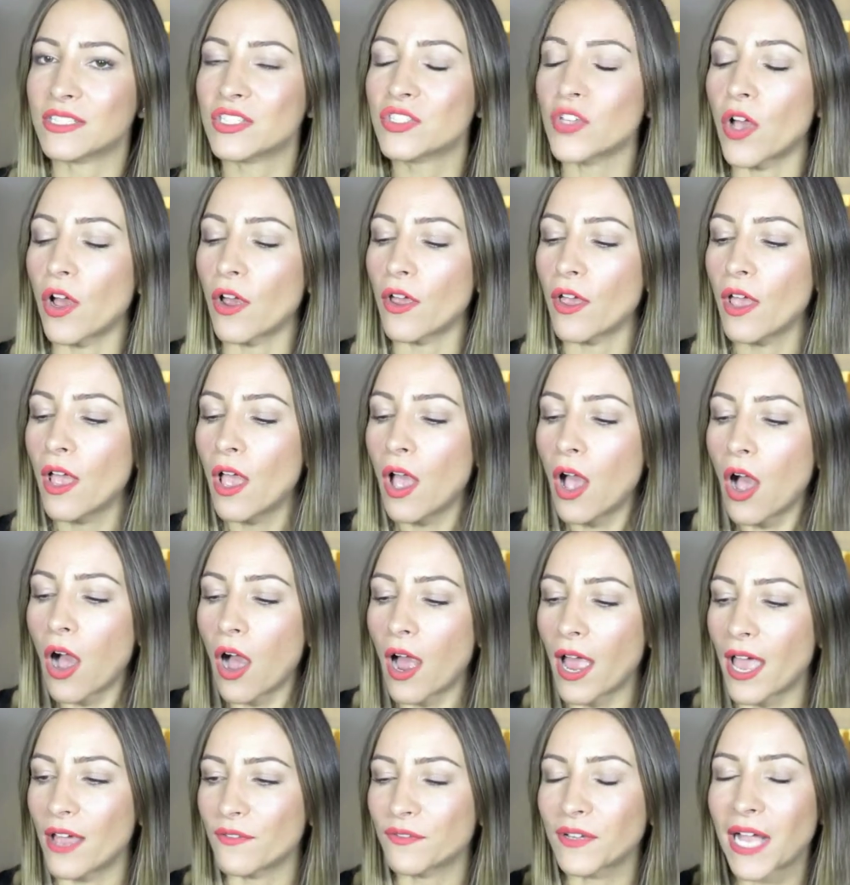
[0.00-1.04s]
So
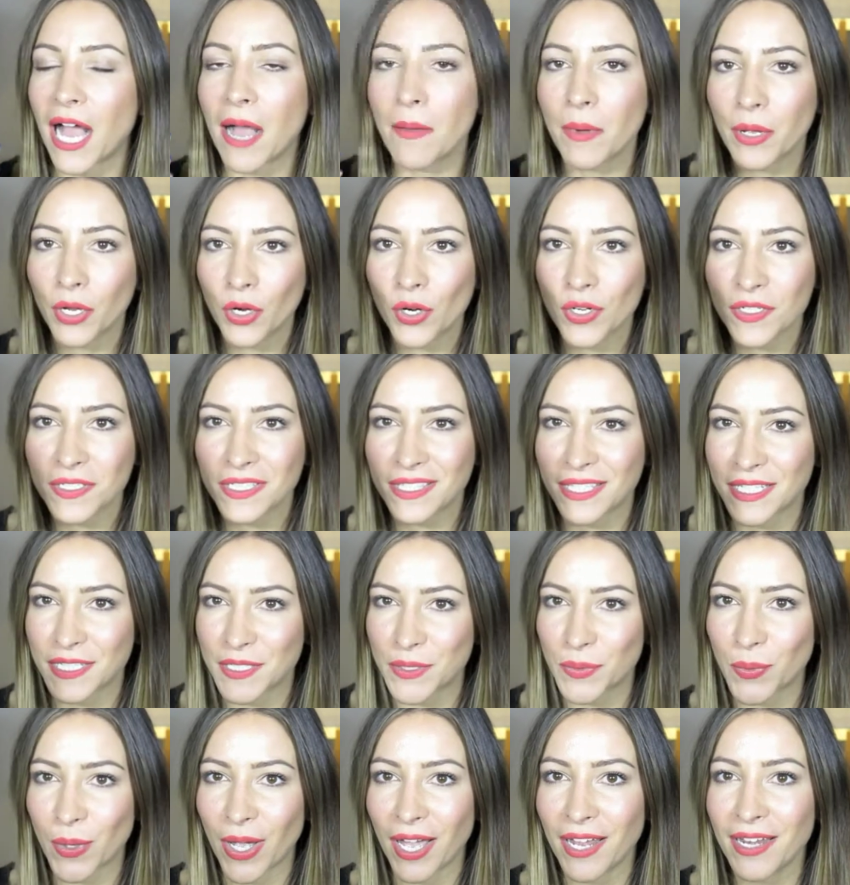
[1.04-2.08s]
I have come across
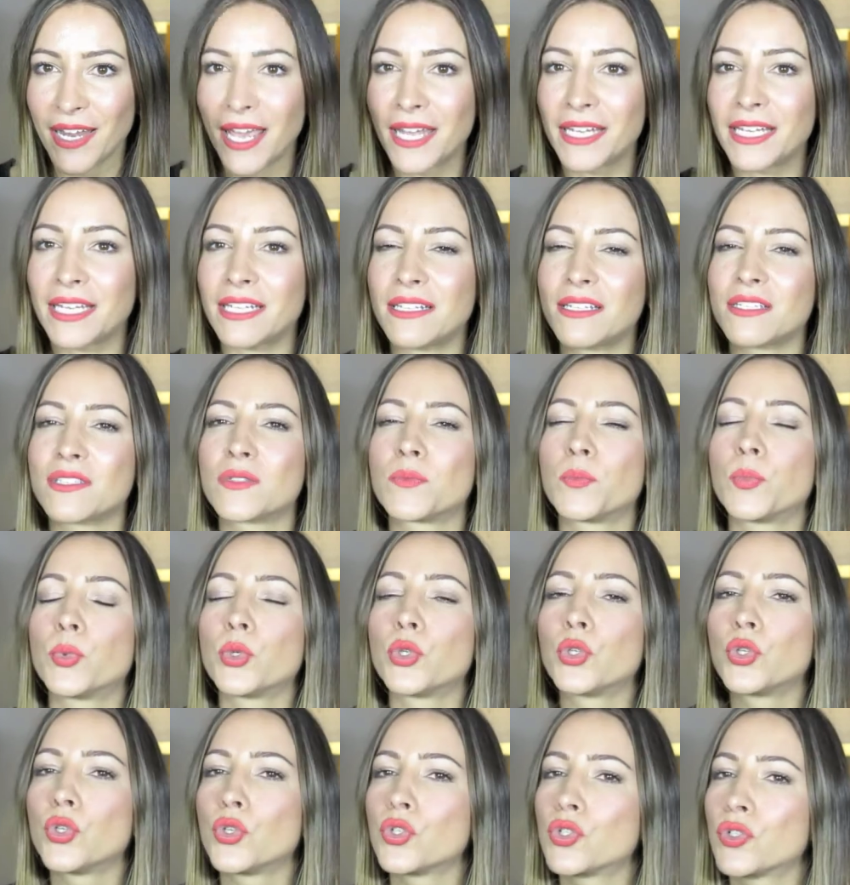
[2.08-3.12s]
this one and it is
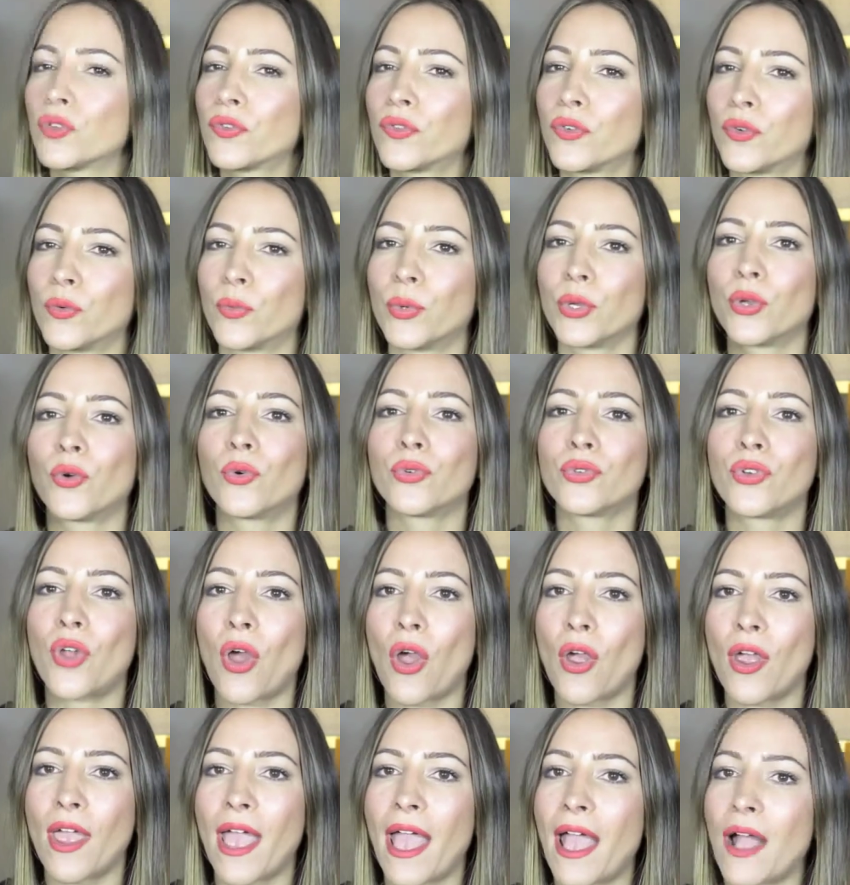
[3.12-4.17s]
beautiful. We all
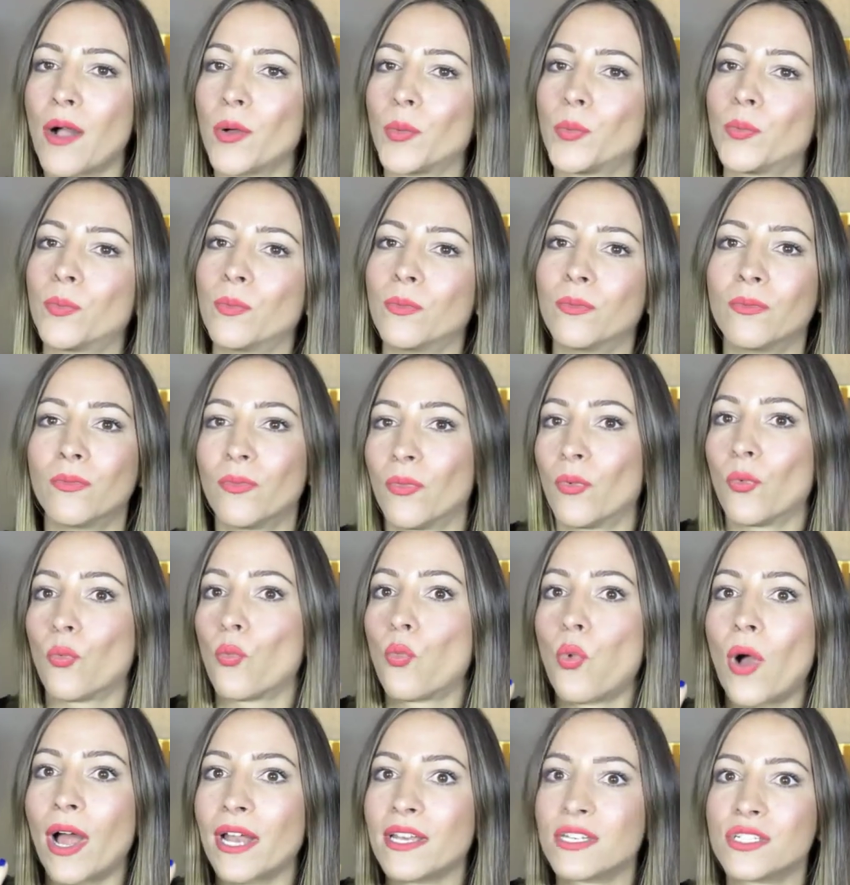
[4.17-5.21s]
know how
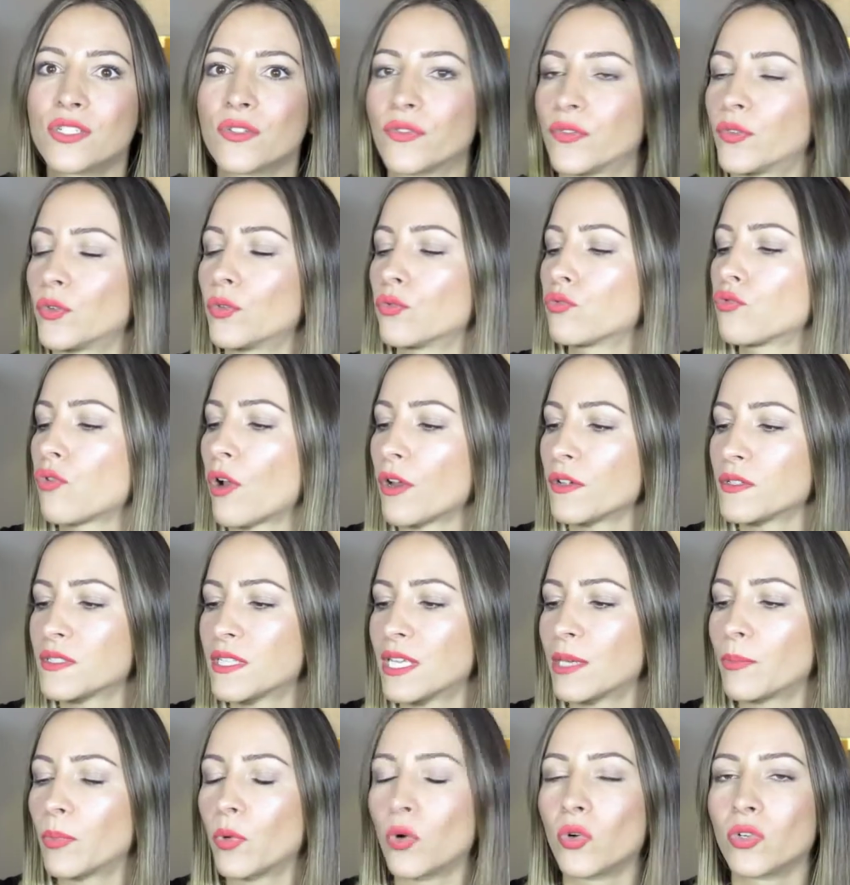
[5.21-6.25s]
wonderful
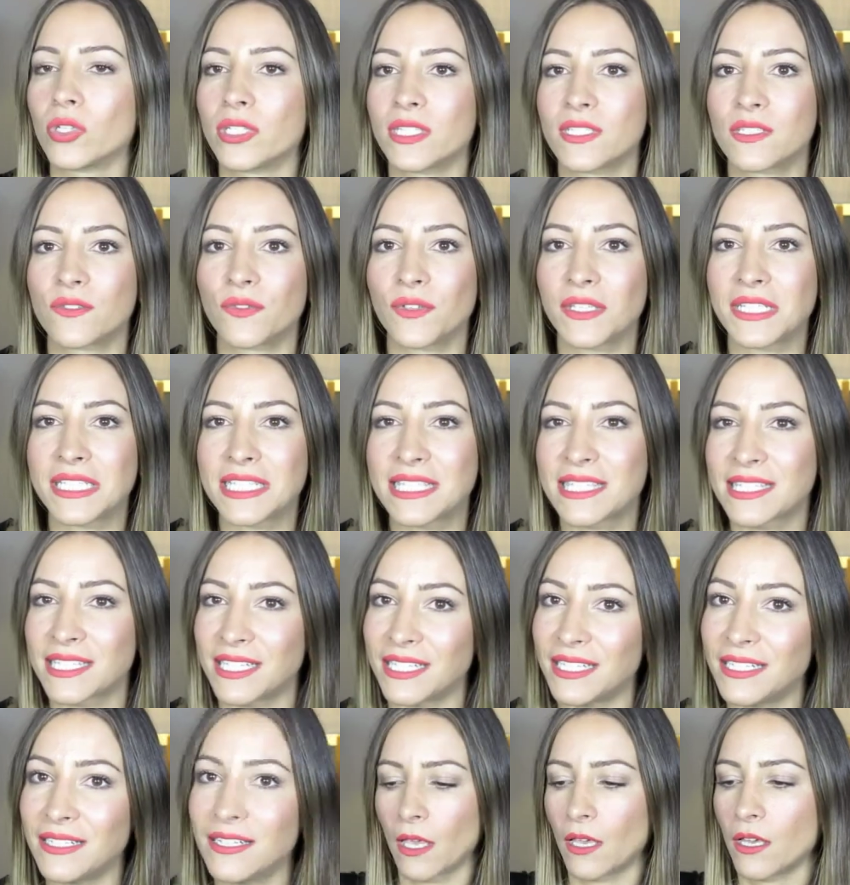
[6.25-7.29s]
rosehip oil is for your
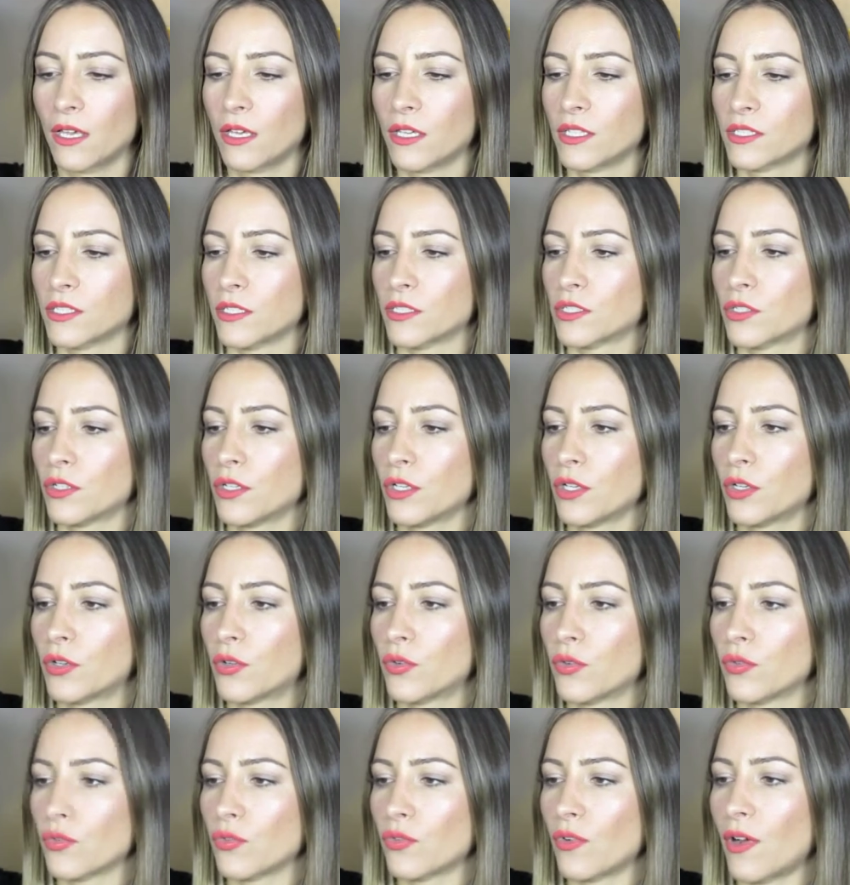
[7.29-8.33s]
skin. So it's got a
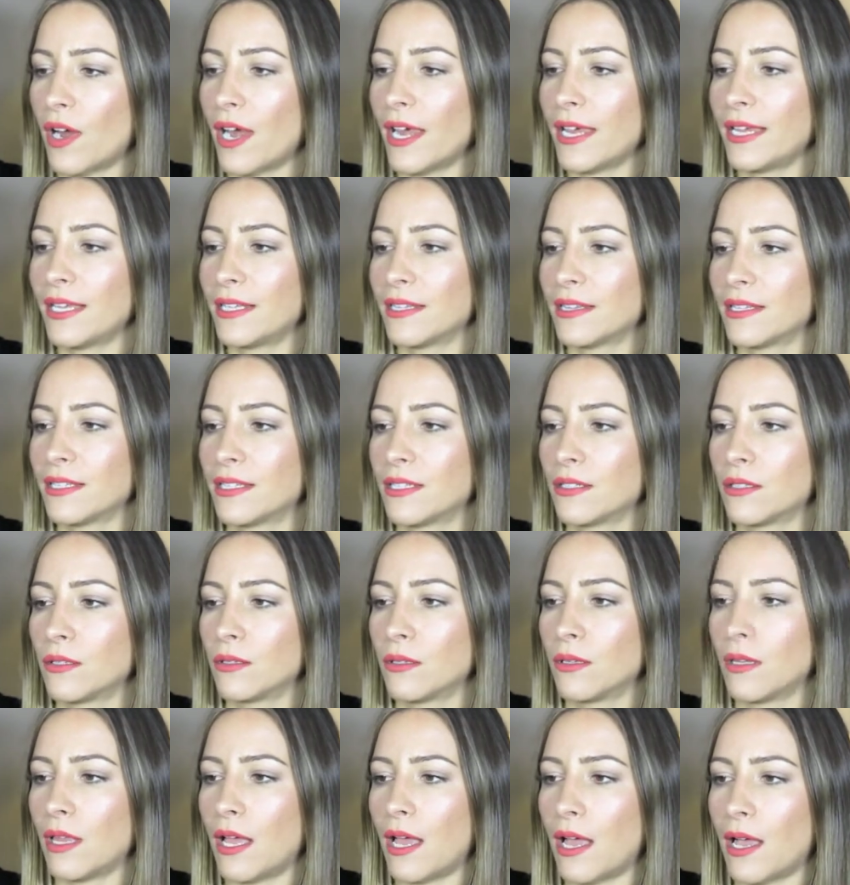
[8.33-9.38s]
great
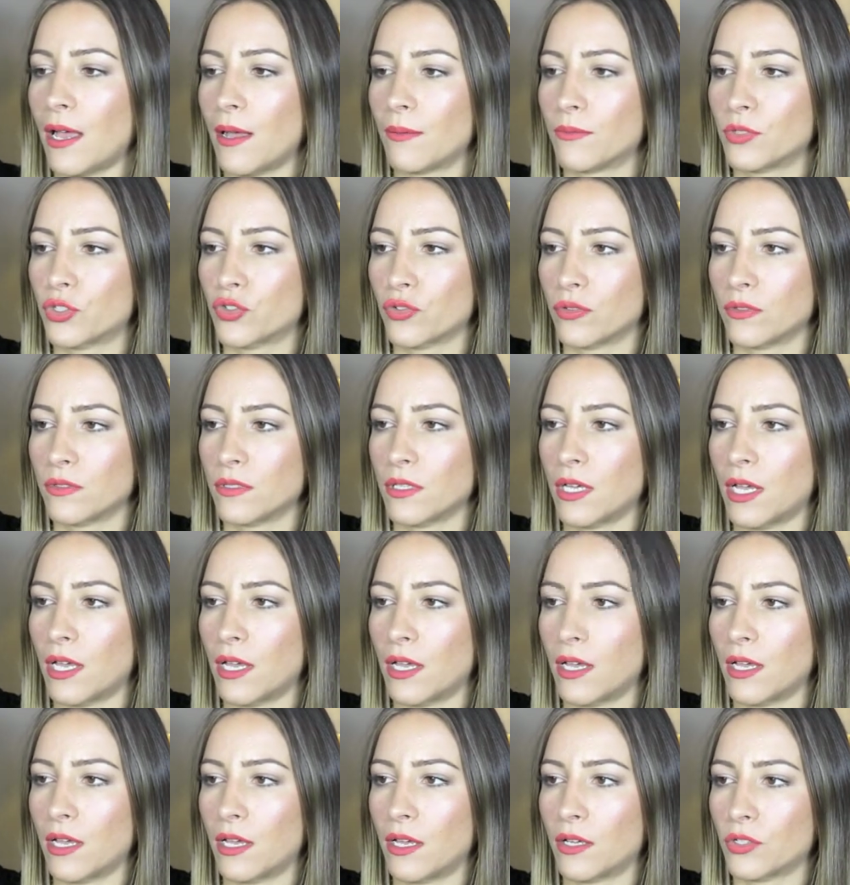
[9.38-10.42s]
little um,
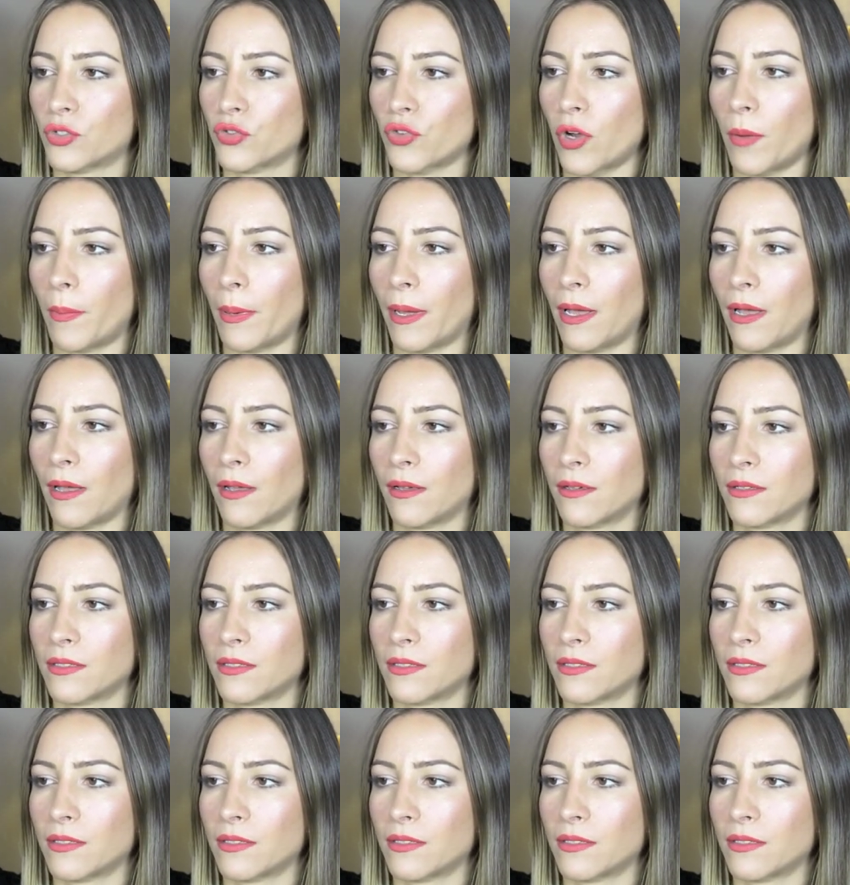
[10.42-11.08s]
uh, dropper.